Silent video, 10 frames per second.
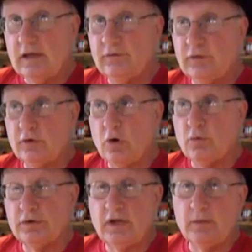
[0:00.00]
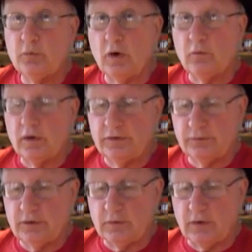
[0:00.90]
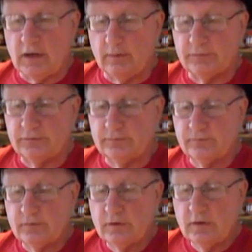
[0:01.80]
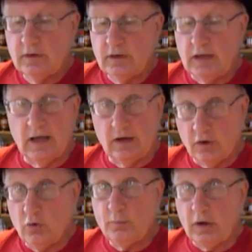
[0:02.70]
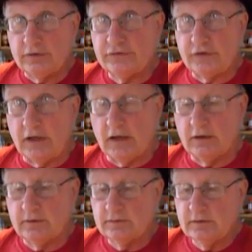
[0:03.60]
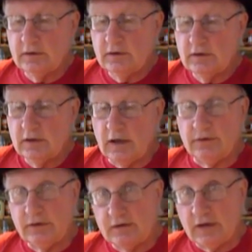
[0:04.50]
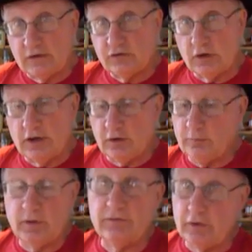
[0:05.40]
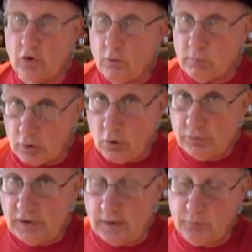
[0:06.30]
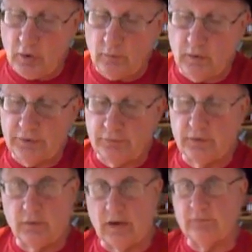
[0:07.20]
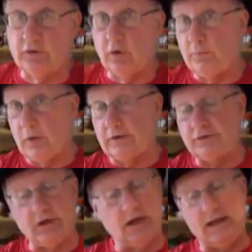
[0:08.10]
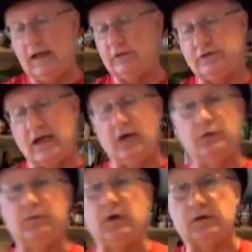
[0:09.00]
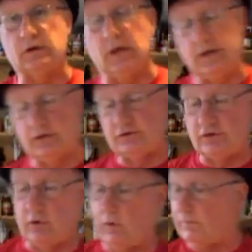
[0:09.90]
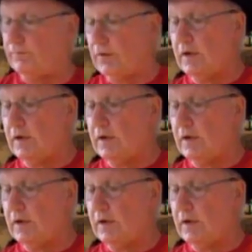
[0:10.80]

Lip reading: if you go with 10.13 grams and no pot stand, I think that's lighter. But if you go below 10.13 grams and no pot stand, hands down, you've got the lightest stove.